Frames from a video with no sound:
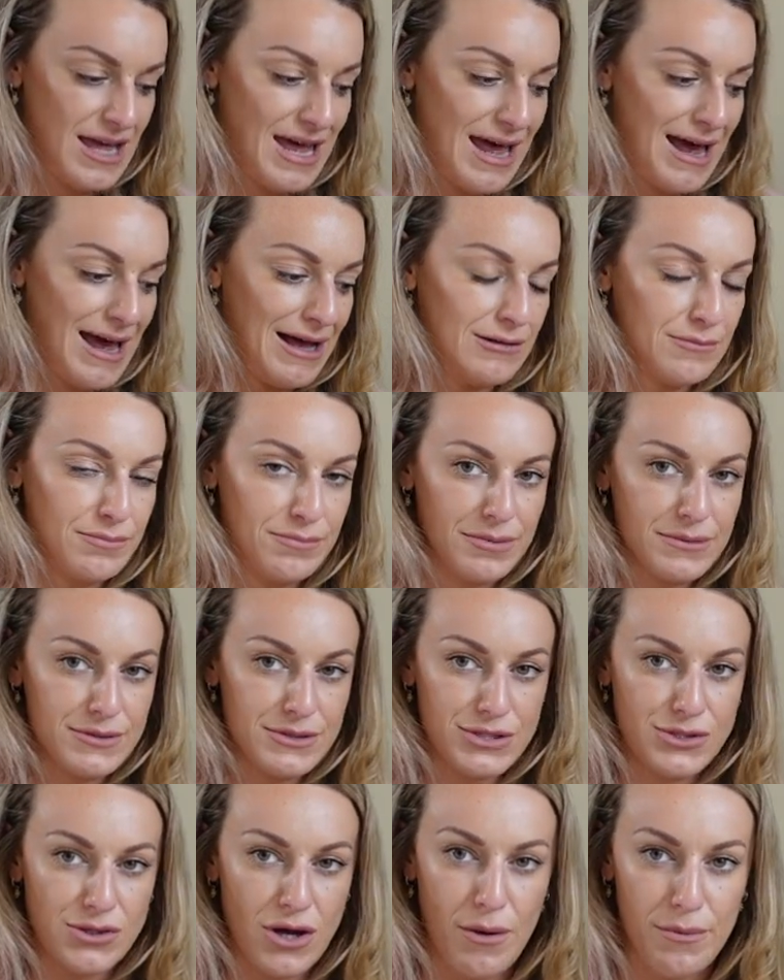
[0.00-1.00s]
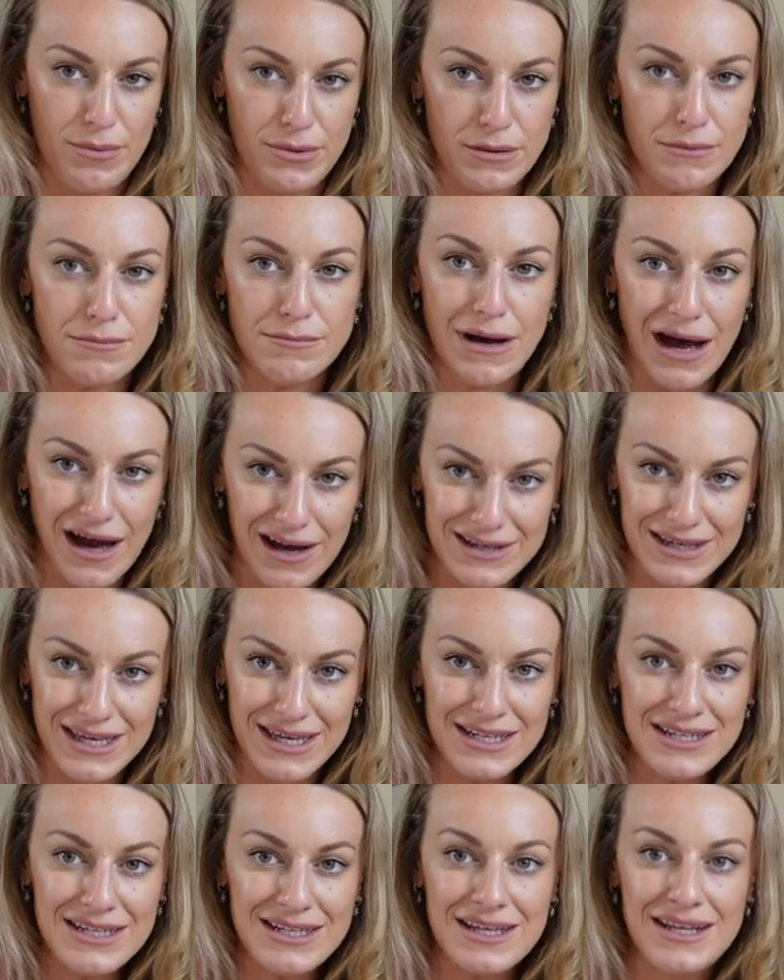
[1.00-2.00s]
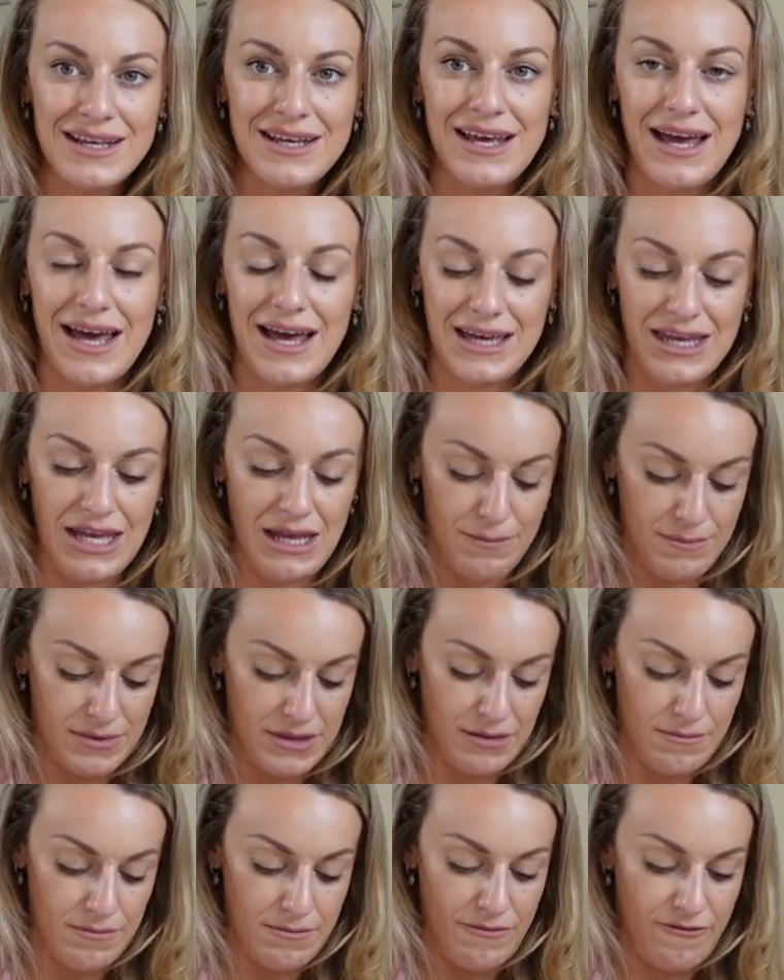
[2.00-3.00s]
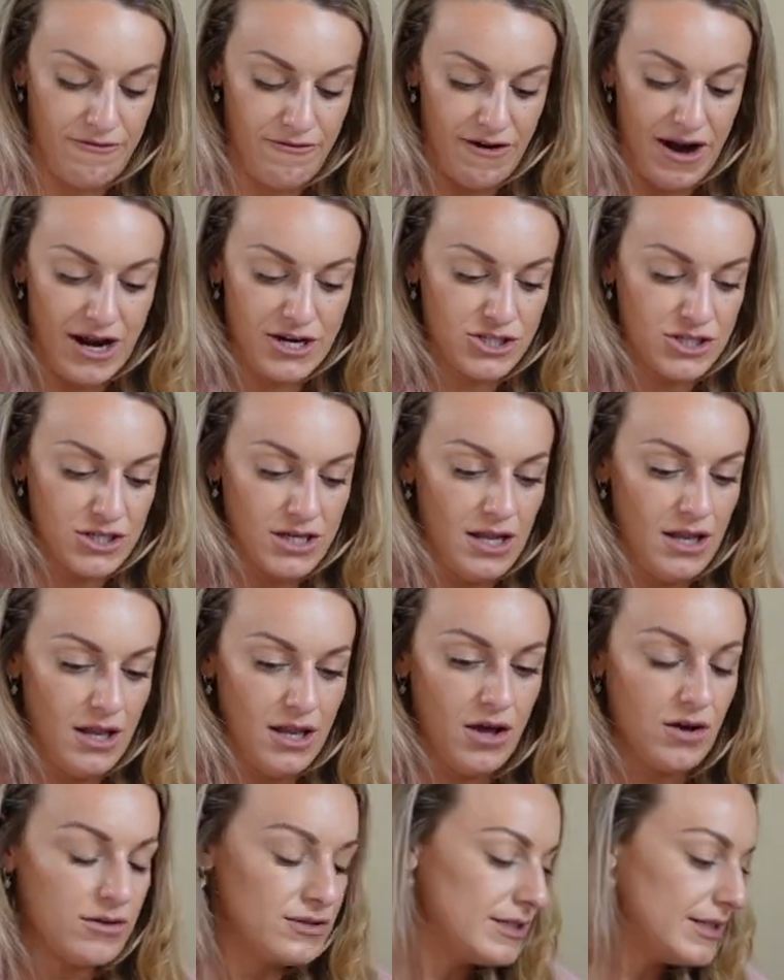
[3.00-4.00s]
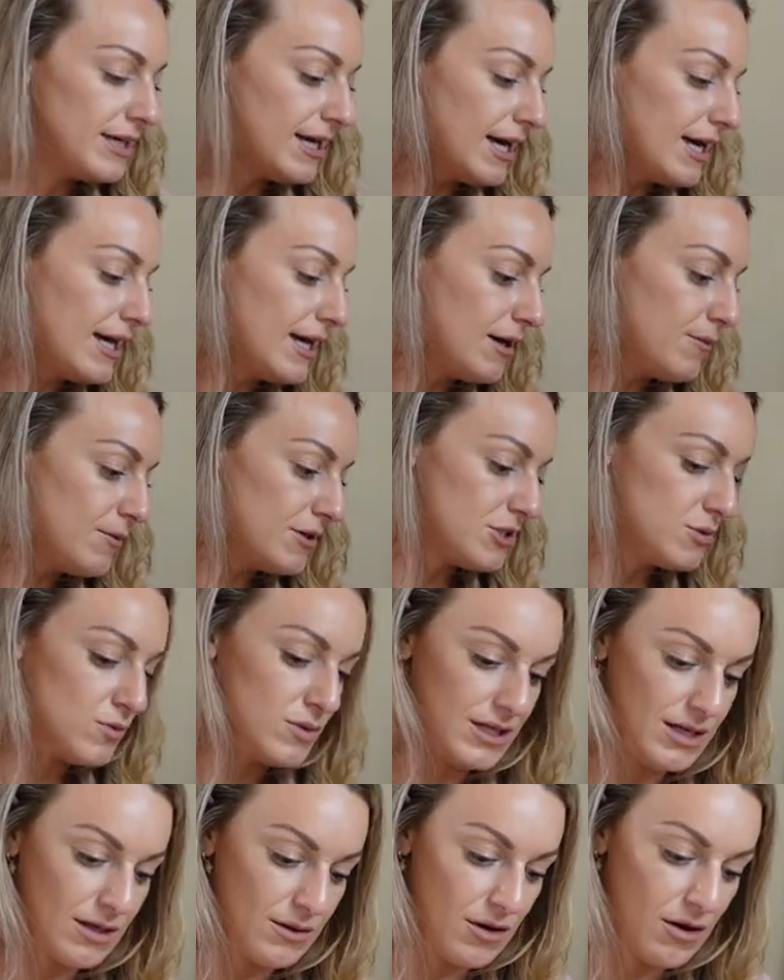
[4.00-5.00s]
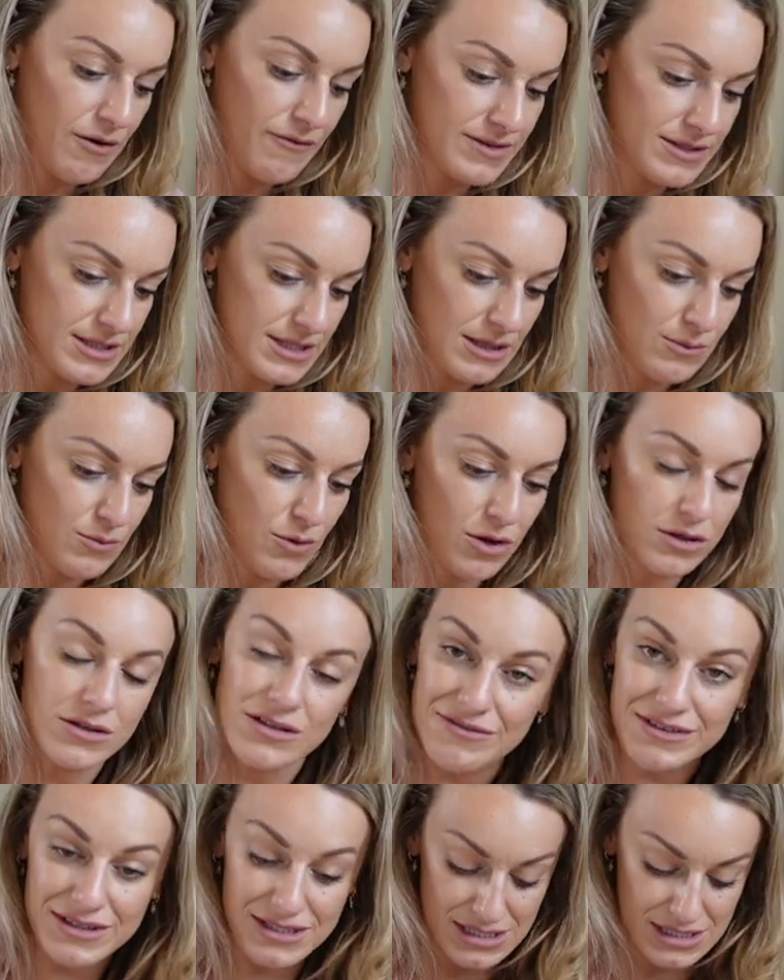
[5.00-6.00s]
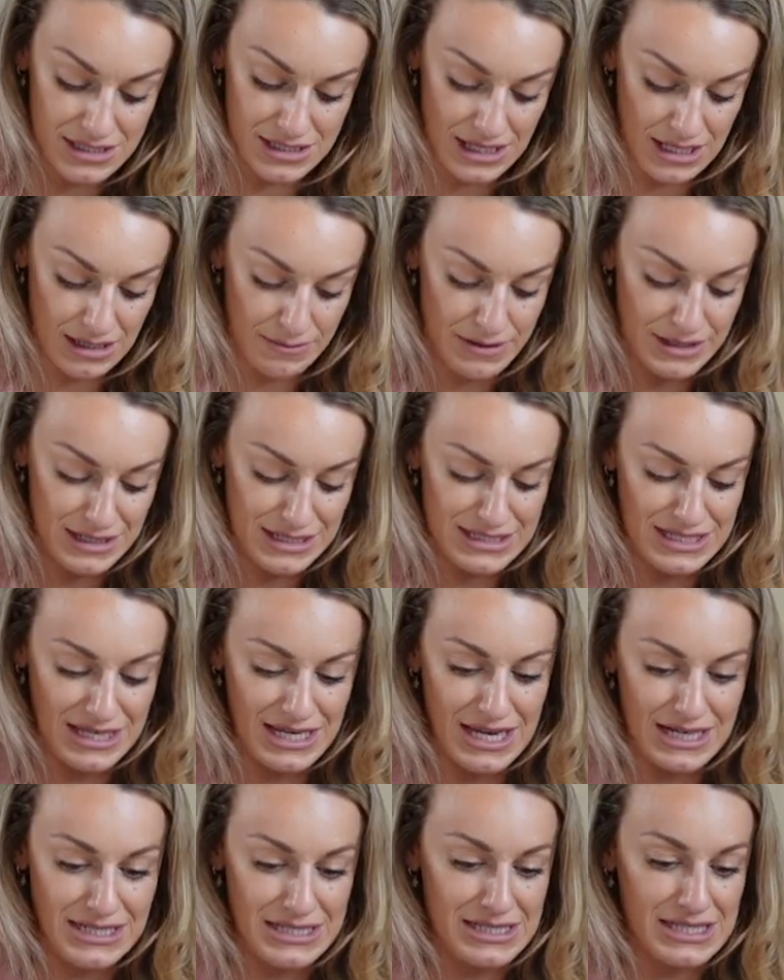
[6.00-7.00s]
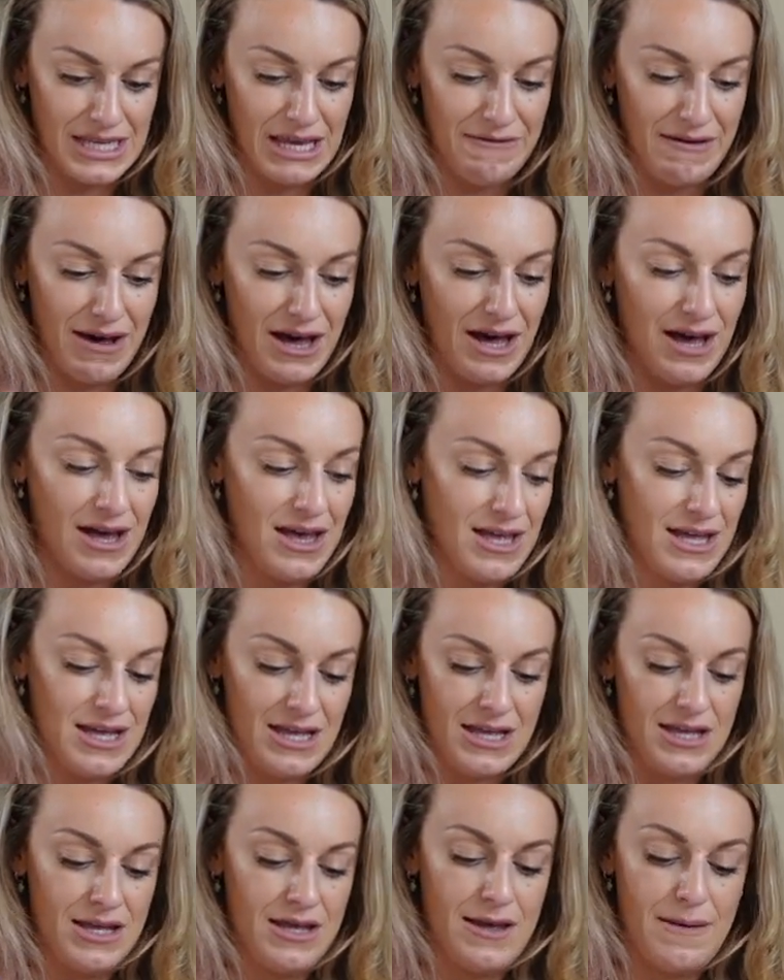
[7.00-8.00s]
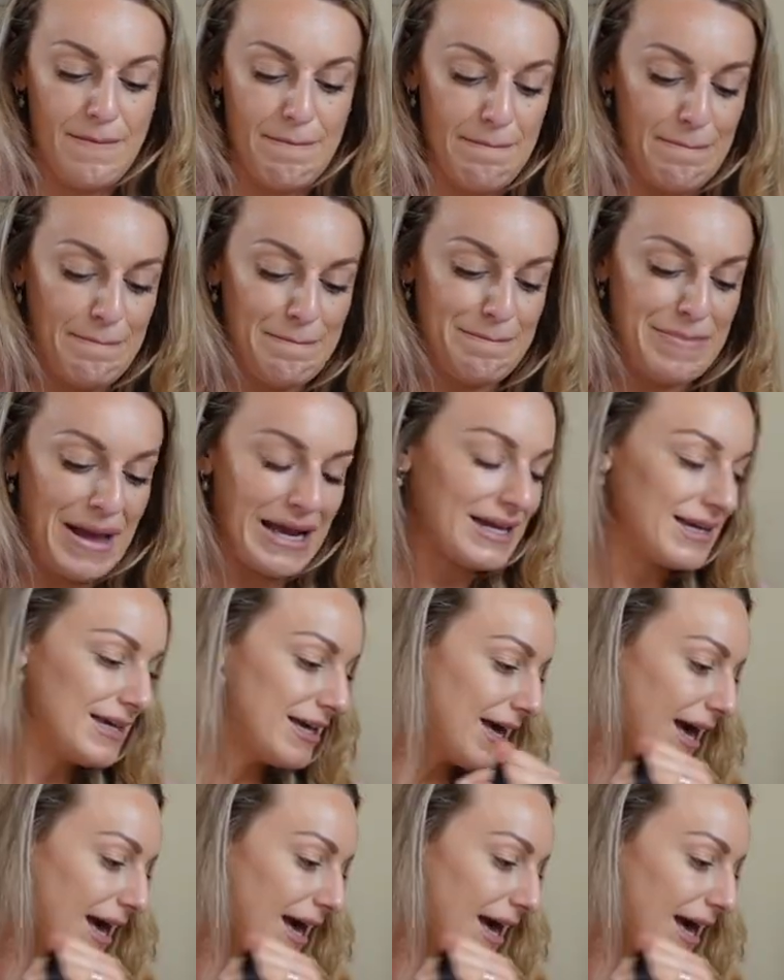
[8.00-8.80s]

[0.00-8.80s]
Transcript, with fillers: help stop them marking and keep them fresher longer, which we obviously want for sustainability and save our bank